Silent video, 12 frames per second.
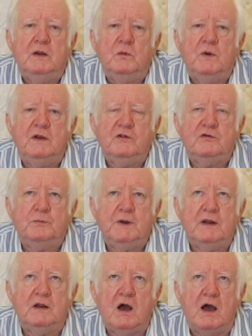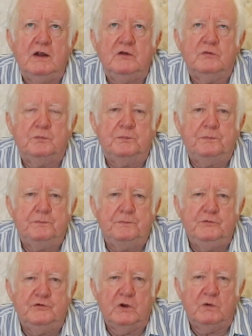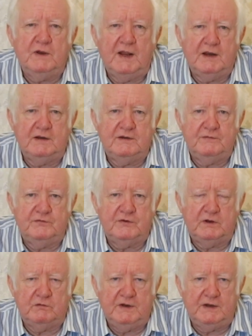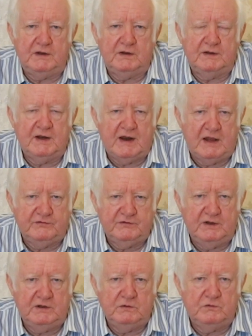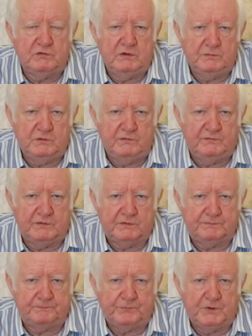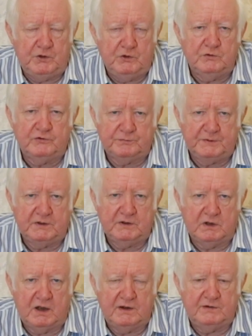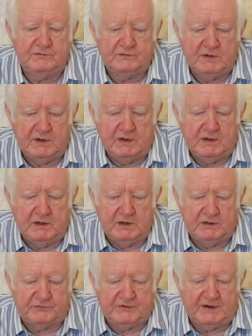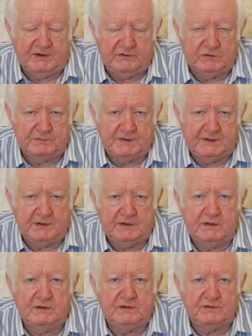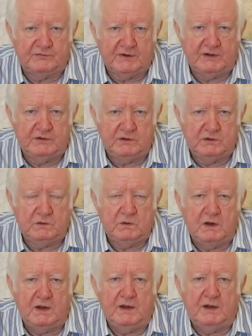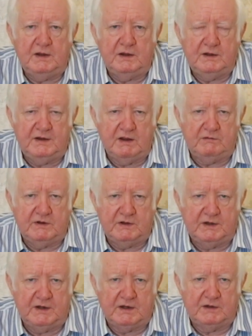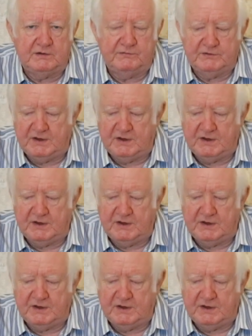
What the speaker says: When the spirit guides show negatives in a reading, they're asking you to remove them. Your spirit guides are saying to me, to say to you, get rid of negatives.